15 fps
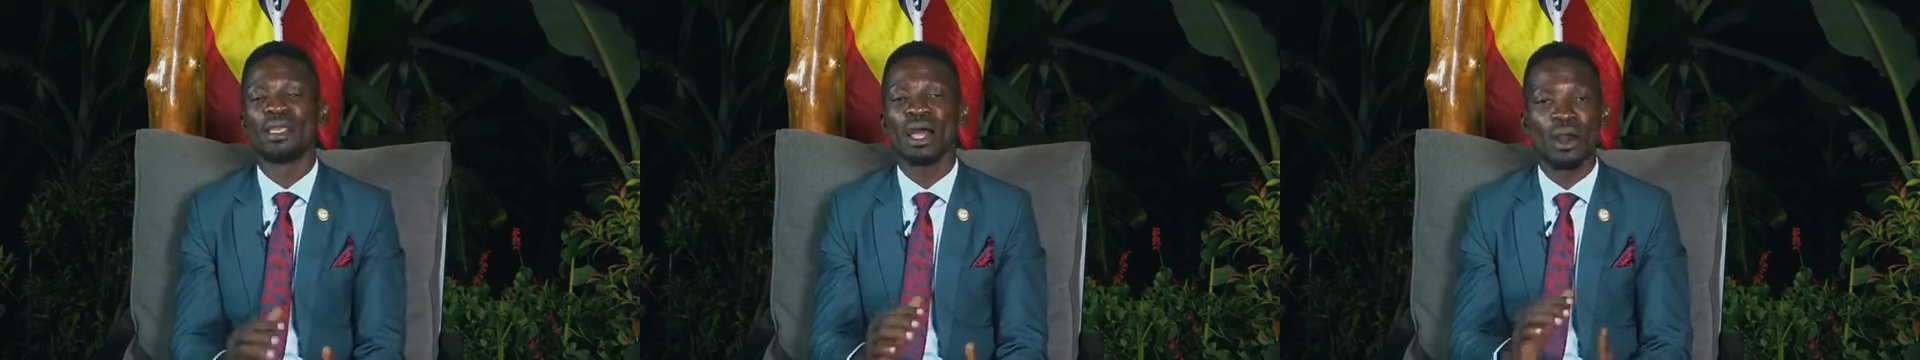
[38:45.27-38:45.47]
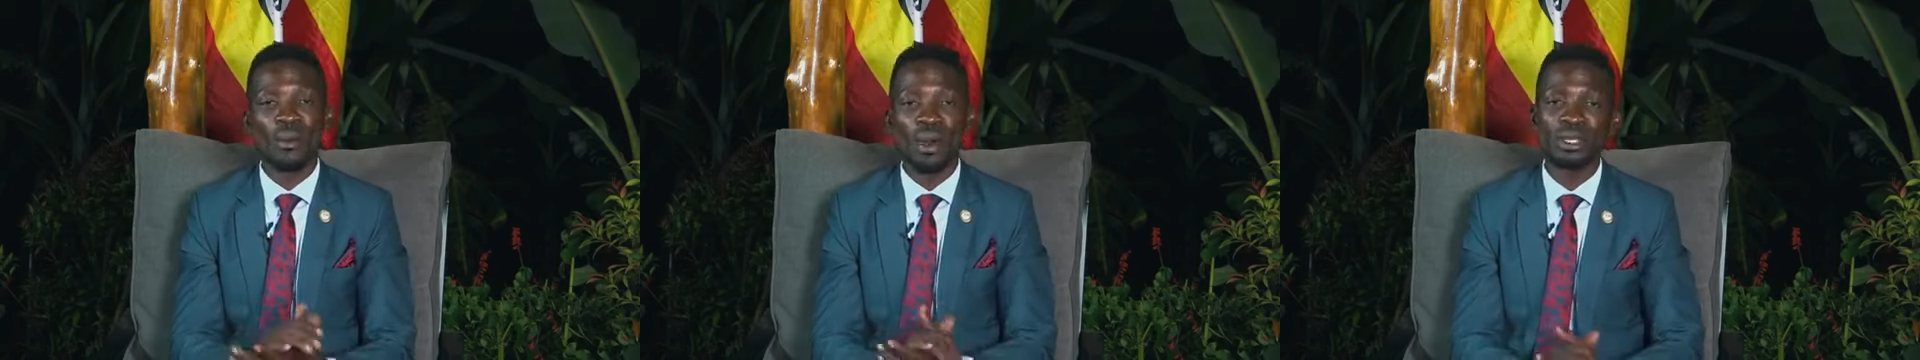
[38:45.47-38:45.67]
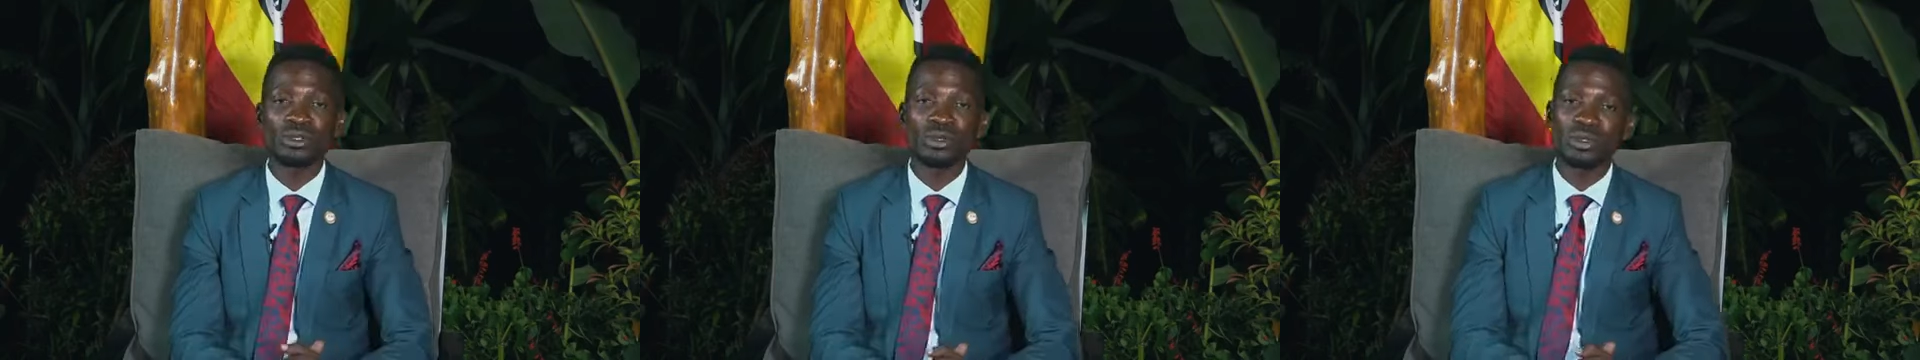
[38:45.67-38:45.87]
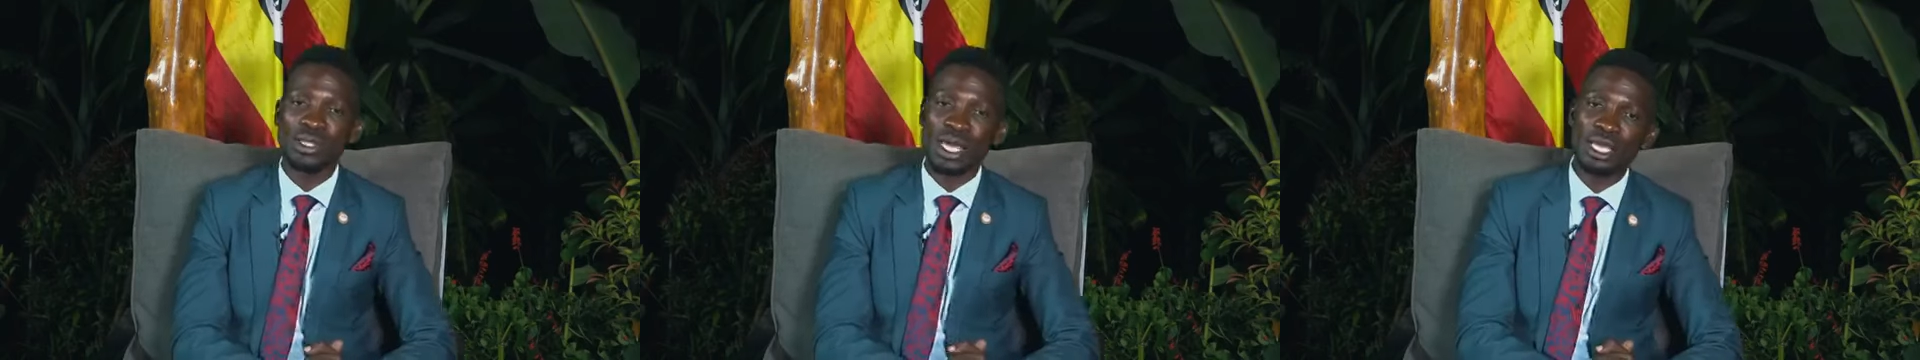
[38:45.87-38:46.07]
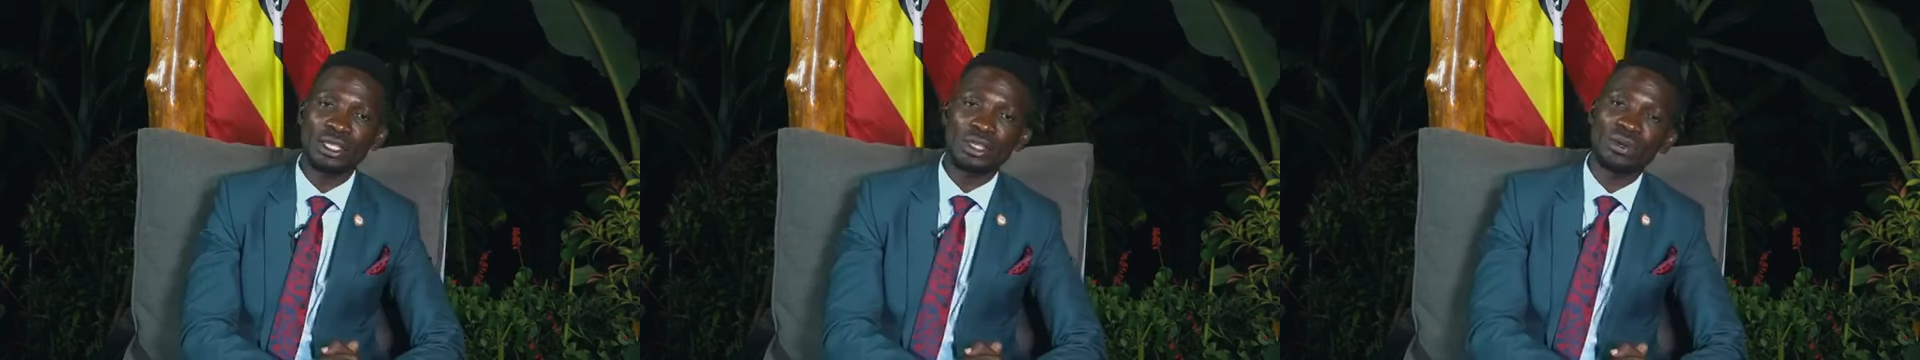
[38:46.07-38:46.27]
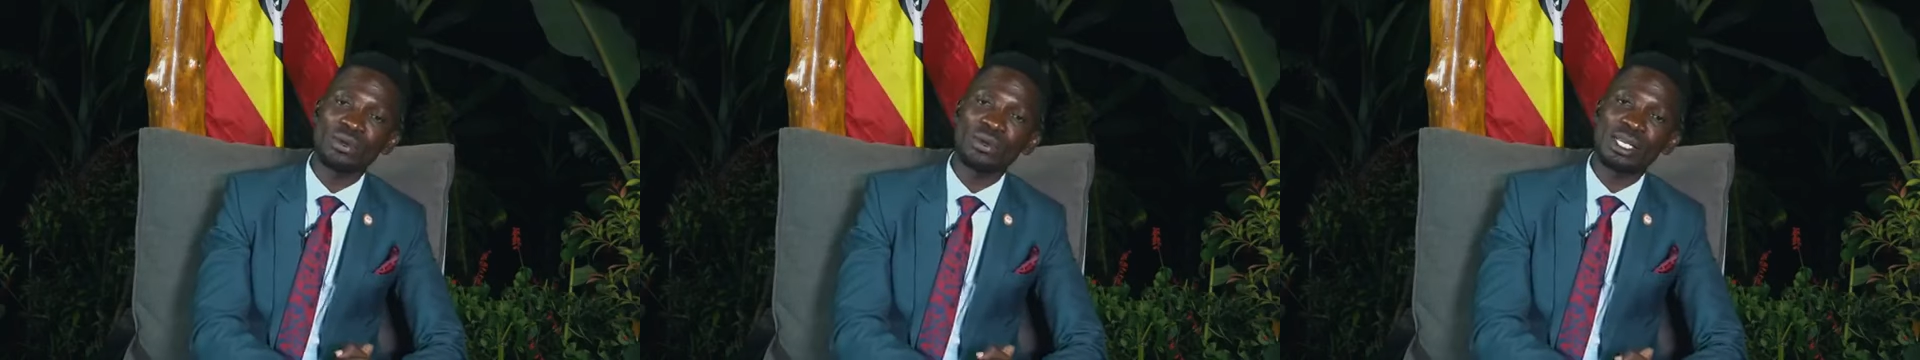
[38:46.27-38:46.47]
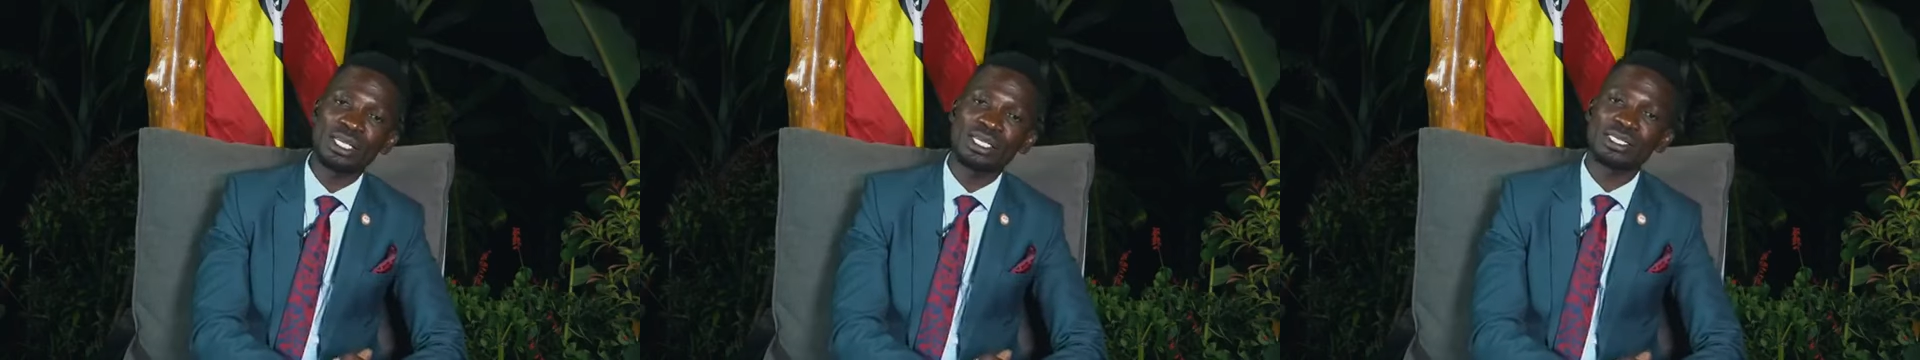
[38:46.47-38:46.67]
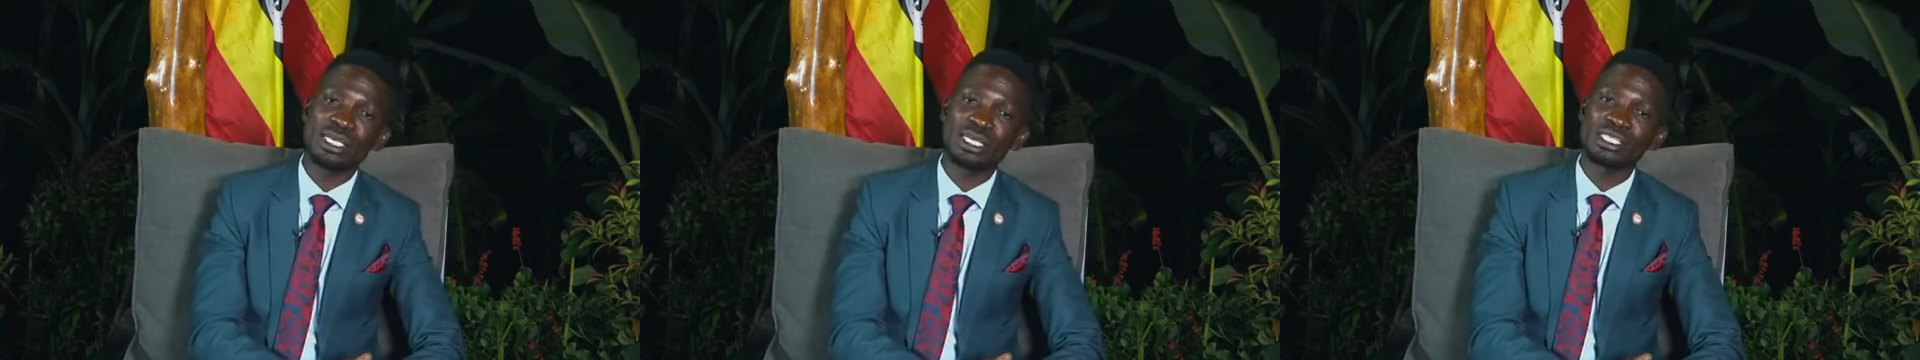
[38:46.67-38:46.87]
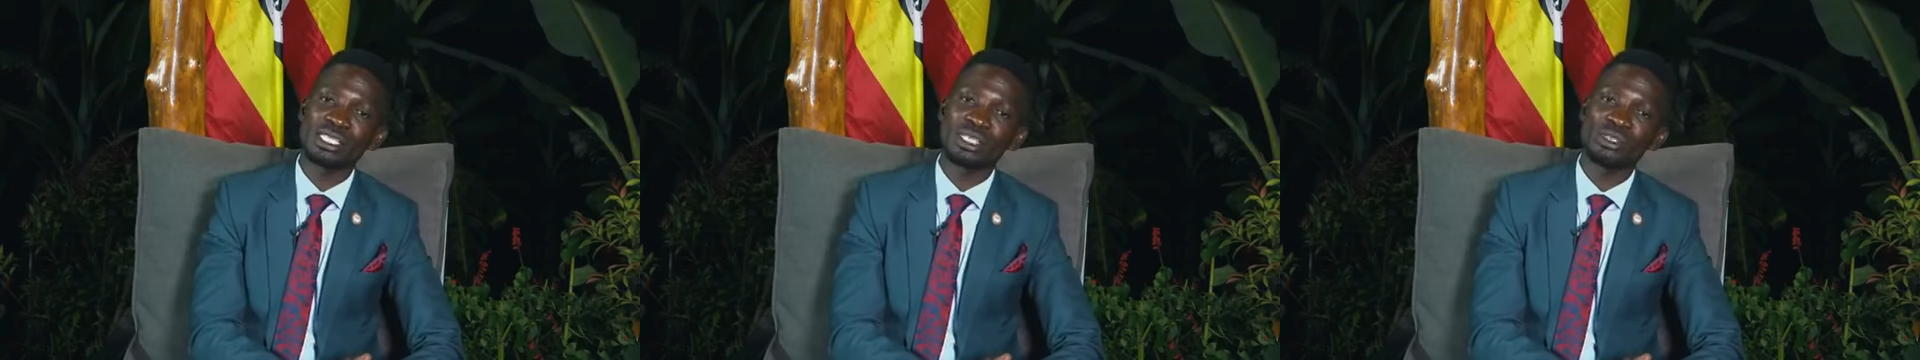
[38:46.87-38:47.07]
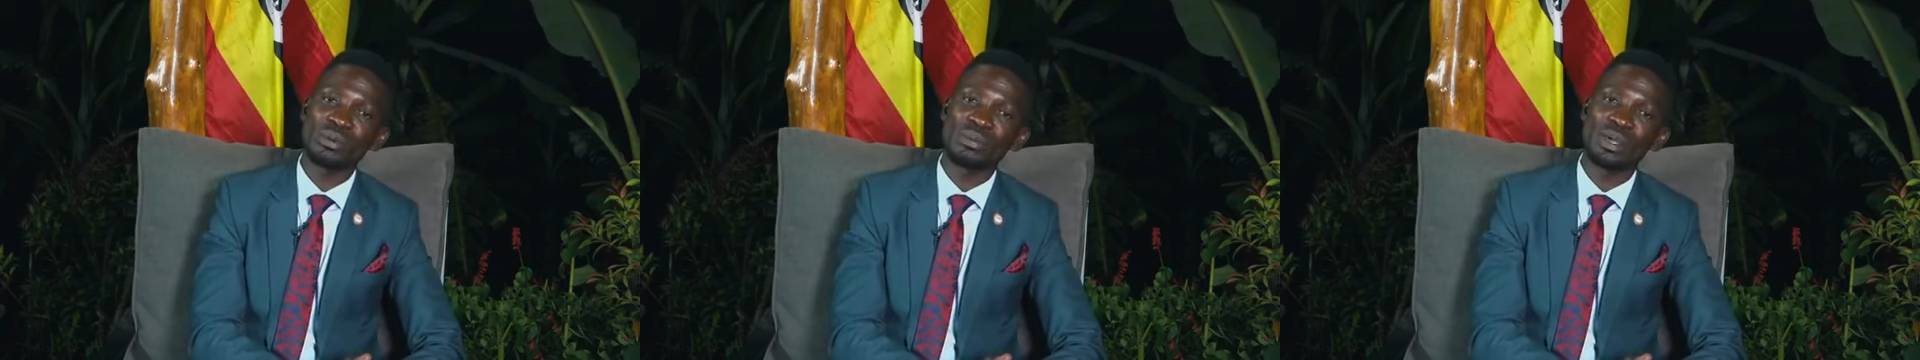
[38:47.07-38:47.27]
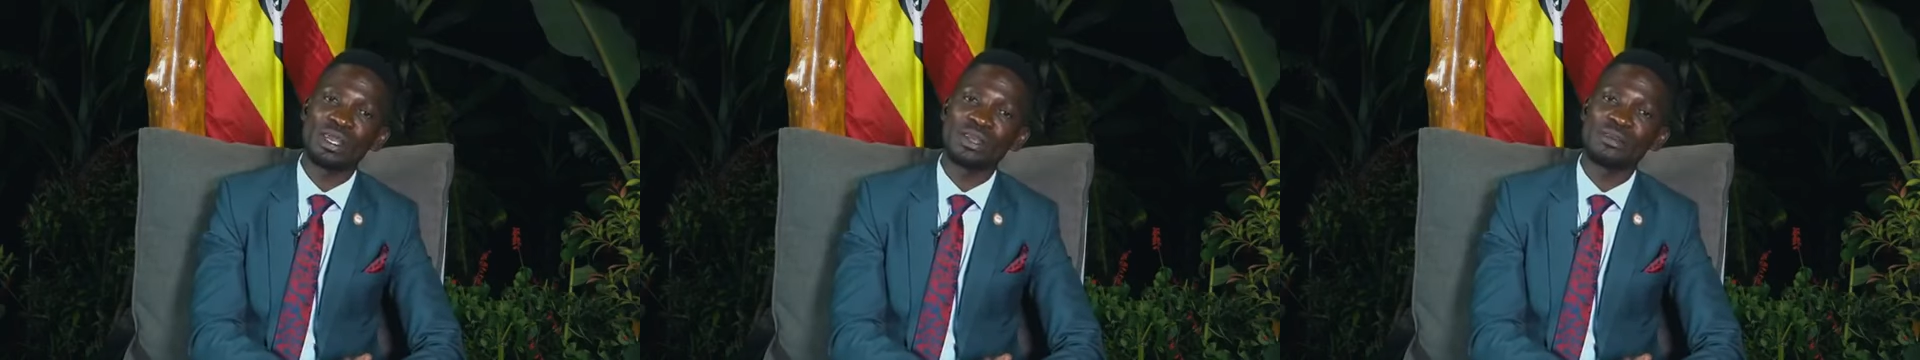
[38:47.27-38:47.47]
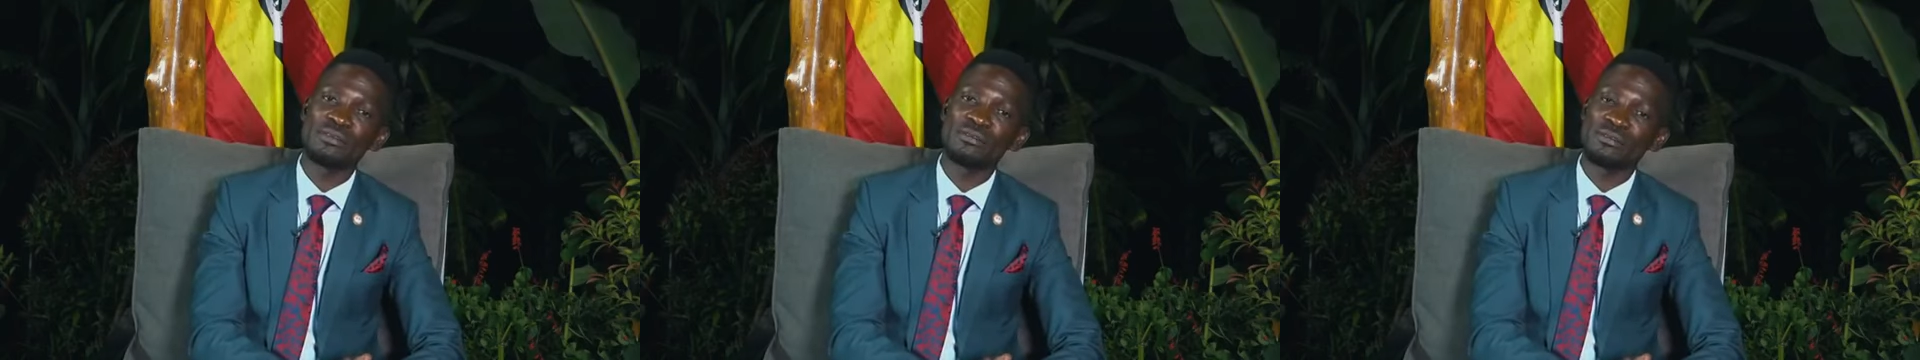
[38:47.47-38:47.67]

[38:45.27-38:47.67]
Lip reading: I want to thank you, ladies and gentlemen,